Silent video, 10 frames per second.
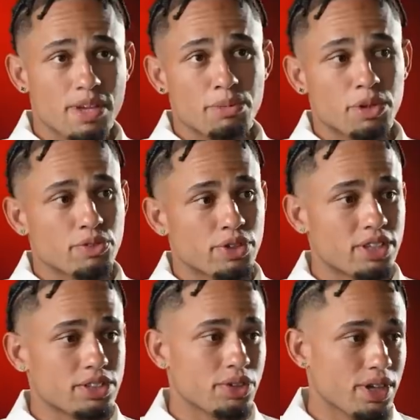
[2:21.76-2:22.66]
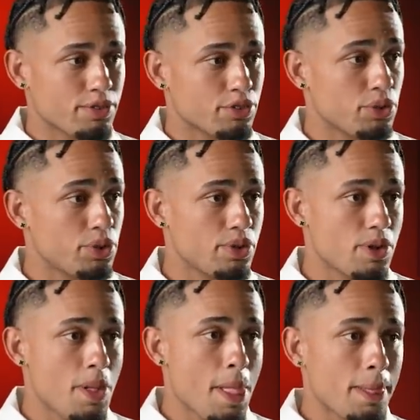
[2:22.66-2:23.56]
yeah, but for this, you have to
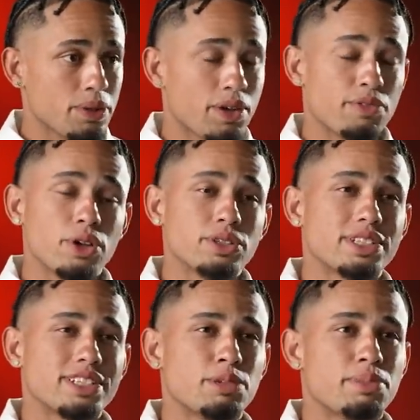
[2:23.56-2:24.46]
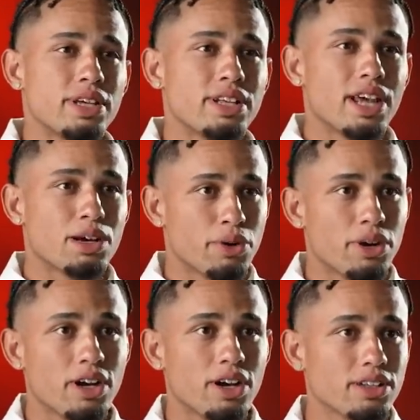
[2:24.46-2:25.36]
have loads of discipline, like
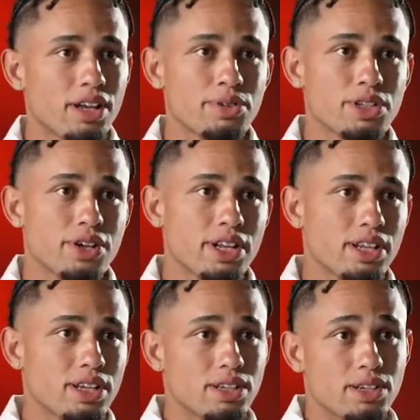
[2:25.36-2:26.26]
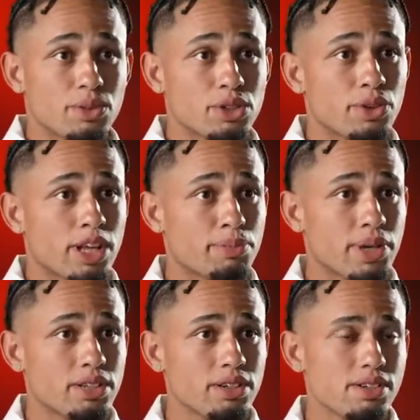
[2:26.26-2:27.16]
work hard every training, want to get
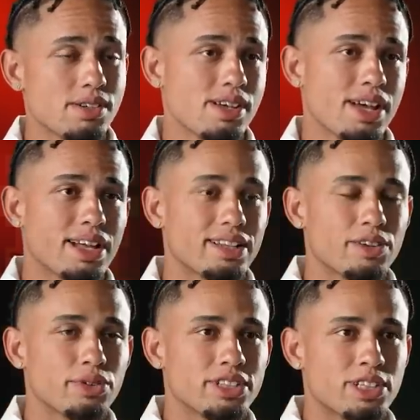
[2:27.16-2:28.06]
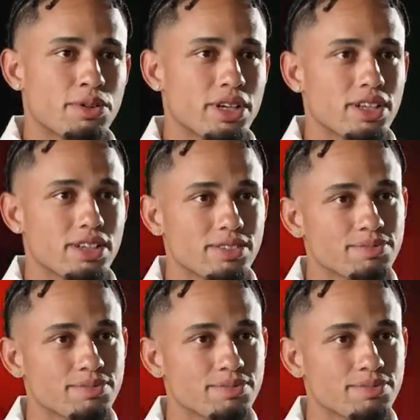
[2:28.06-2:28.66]
better. And yeah, for this, I'm ready.